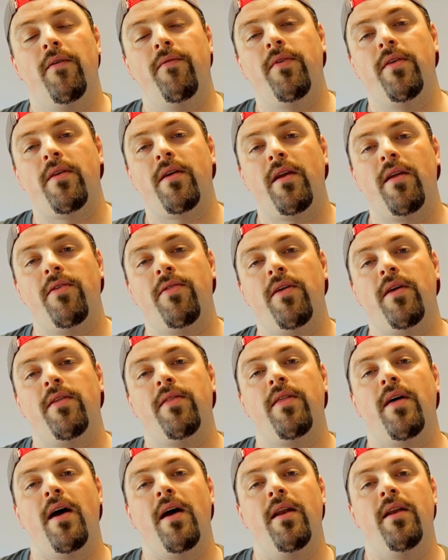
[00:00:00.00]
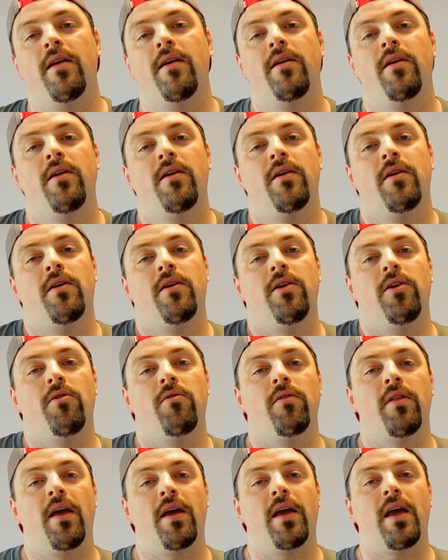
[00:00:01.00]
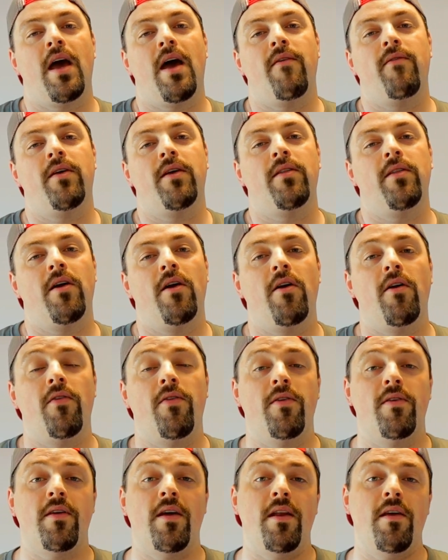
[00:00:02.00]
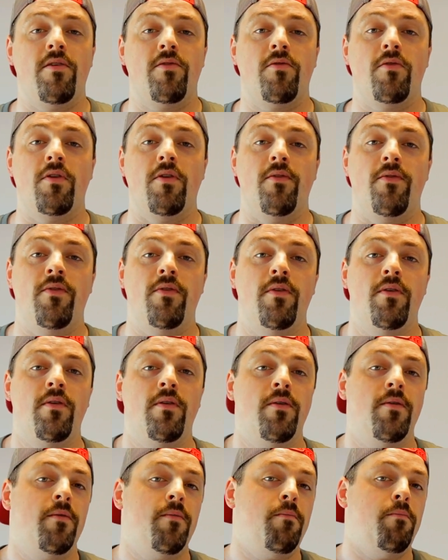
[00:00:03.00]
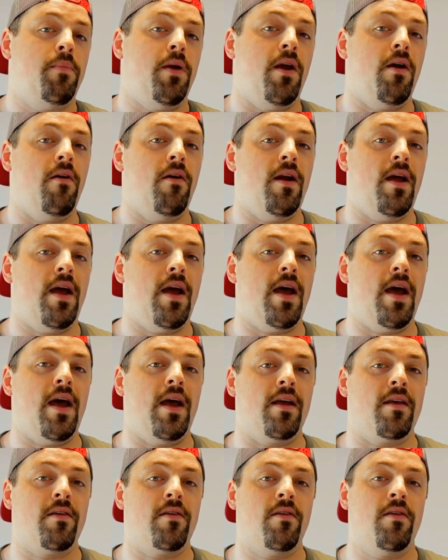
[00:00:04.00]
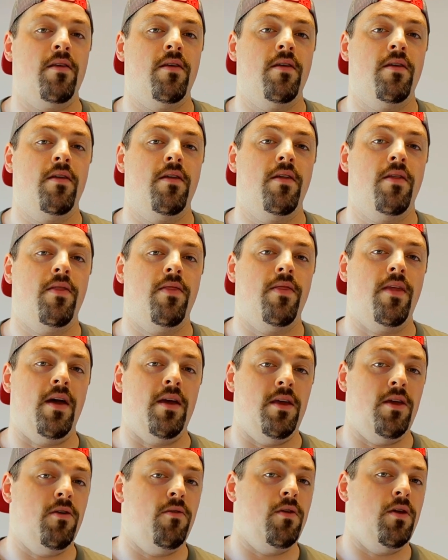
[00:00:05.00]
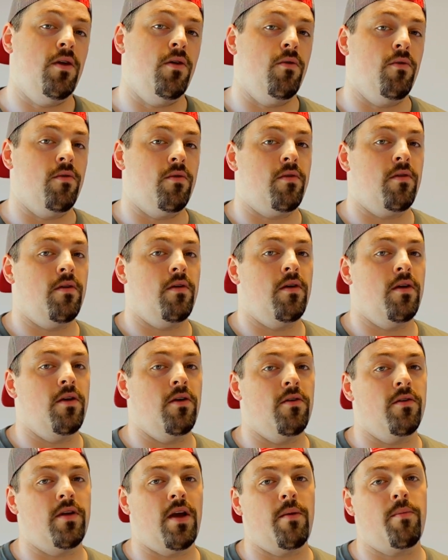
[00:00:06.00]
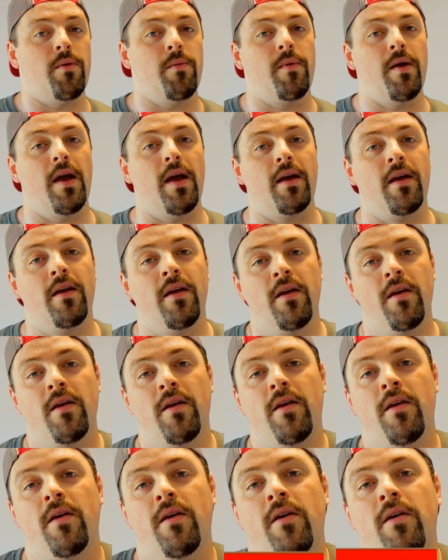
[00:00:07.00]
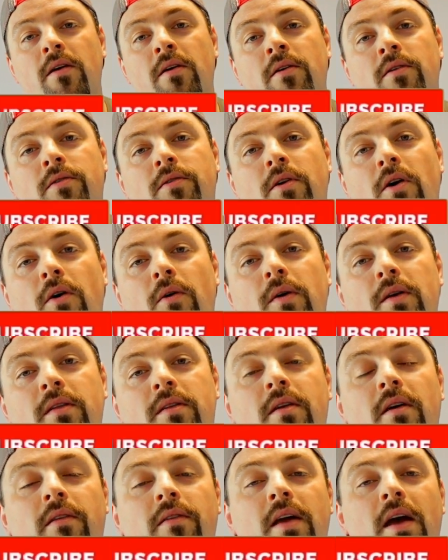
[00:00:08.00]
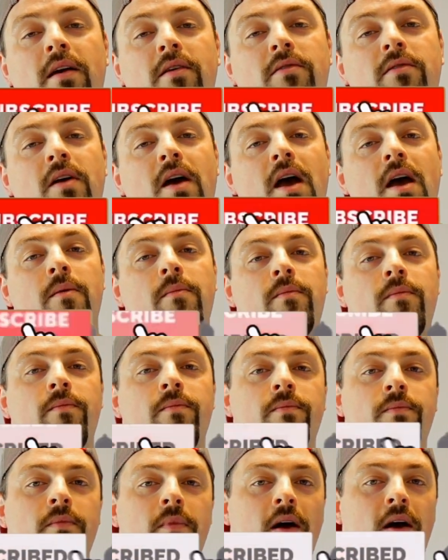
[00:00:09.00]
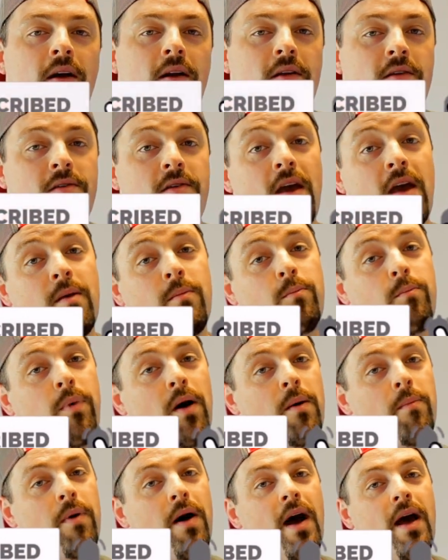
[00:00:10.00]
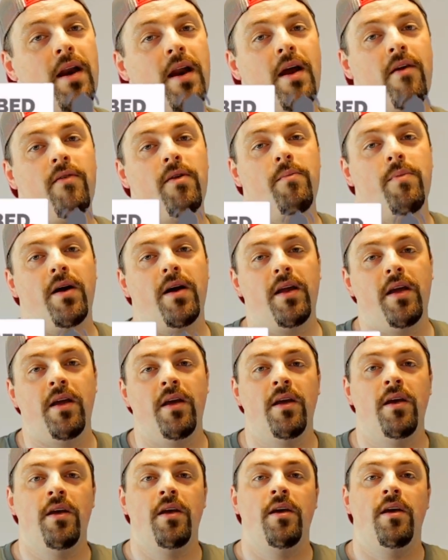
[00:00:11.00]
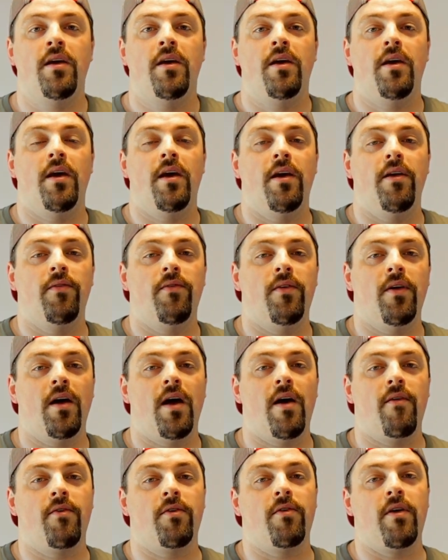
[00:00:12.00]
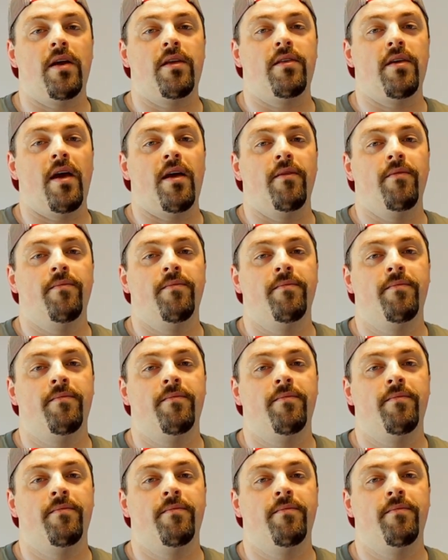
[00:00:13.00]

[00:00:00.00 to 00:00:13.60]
if there's anything that you like having in there, or if there's any sort of parent hacks that you use in your diaper bag. So until next time, I'm going to say bye-bye to everybody and have a great day.